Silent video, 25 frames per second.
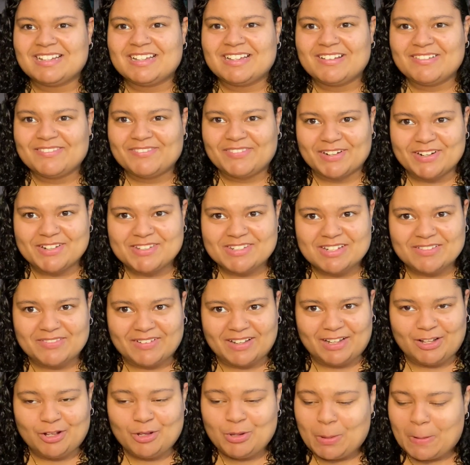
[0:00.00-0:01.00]
first of
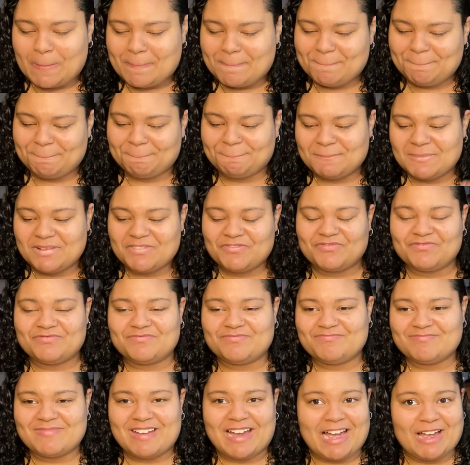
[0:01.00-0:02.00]
all,
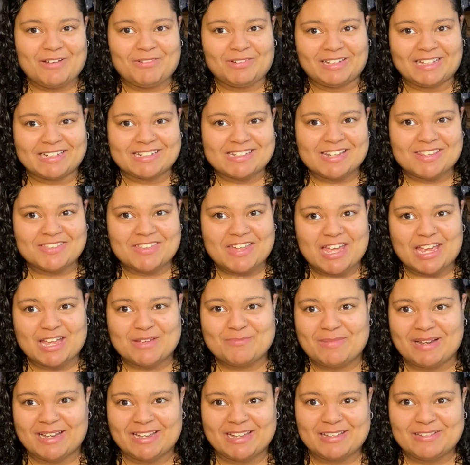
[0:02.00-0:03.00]
I would like to thank
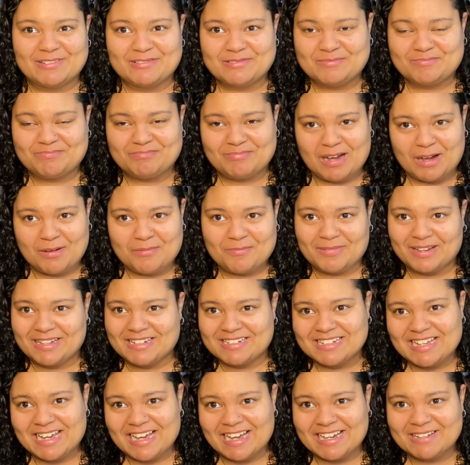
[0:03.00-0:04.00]
my mom, my
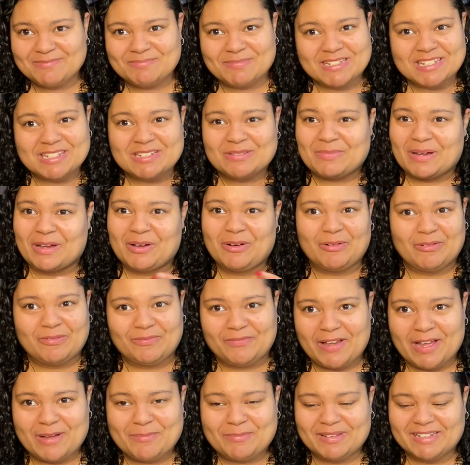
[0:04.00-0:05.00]
dad, so my whole
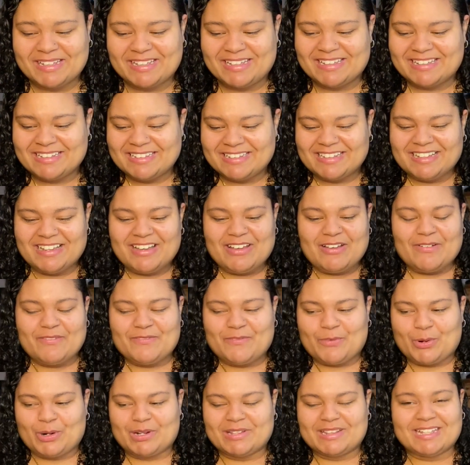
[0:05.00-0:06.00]
family
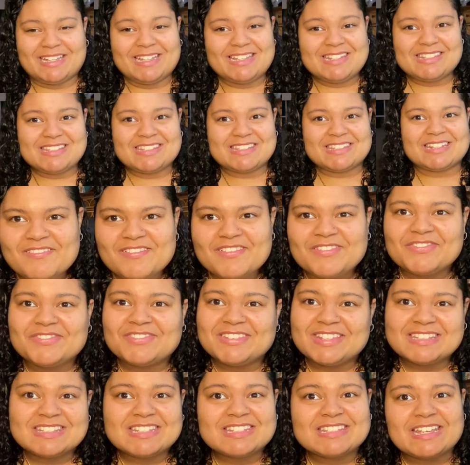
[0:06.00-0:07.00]
for this.
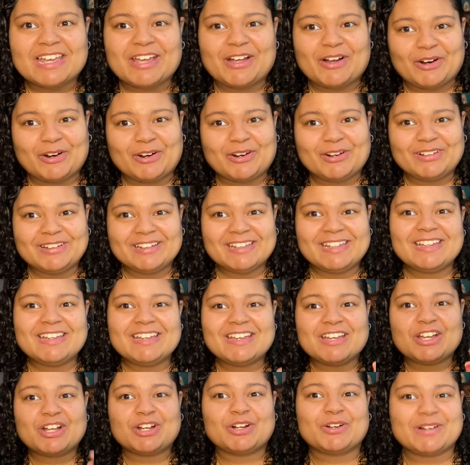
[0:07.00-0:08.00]
This is a early
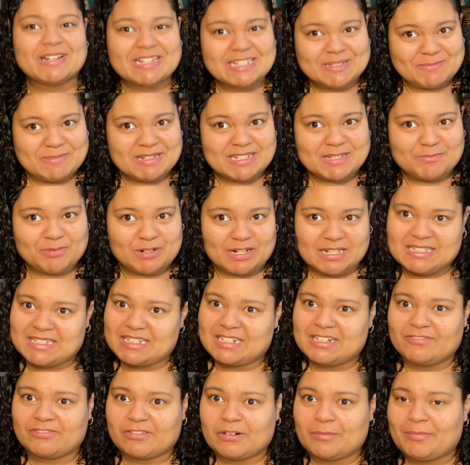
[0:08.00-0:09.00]
Christmas
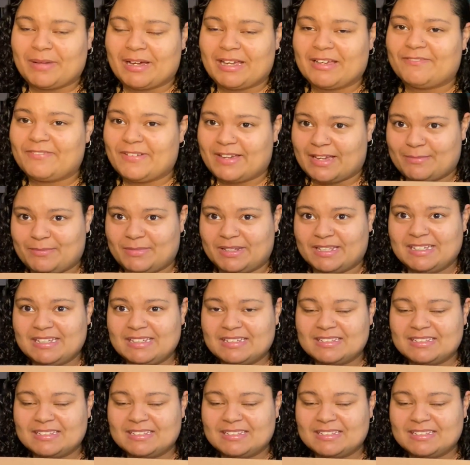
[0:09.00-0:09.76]
present from my family,